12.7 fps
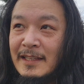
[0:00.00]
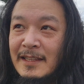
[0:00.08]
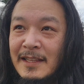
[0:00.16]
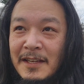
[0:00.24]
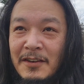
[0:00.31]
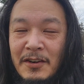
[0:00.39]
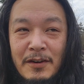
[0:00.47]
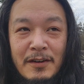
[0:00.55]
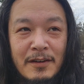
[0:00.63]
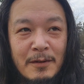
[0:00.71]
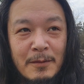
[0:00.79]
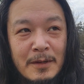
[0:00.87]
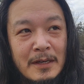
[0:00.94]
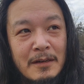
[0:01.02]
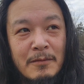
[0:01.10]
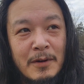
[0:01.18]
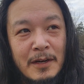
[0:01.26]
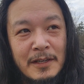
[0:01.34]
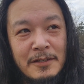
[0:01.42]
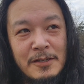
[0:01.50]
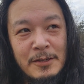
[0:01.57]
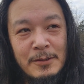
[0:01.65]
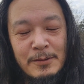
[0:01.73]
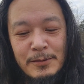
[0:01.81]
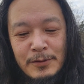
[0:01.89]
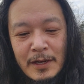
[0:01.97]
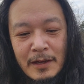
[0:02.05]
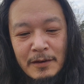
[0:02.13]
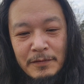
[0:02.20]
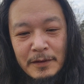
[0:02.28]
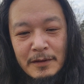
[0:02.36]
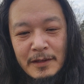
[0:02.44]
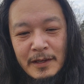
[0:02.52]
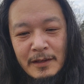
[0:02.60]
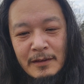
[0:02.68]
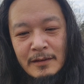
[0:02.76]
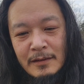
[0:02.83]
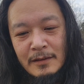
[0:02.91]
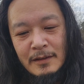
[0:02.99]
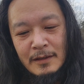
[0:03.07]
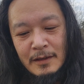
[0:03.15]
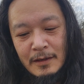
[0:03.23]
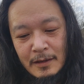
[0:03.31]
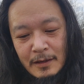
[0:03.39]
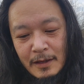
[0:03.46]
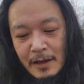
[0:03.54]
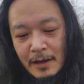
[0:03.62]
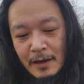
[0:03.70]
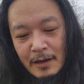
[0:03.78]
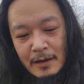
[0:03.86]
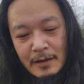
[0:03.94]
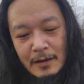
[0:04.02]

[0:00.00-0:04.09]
thinner running shoes kind of feeling. Yeah.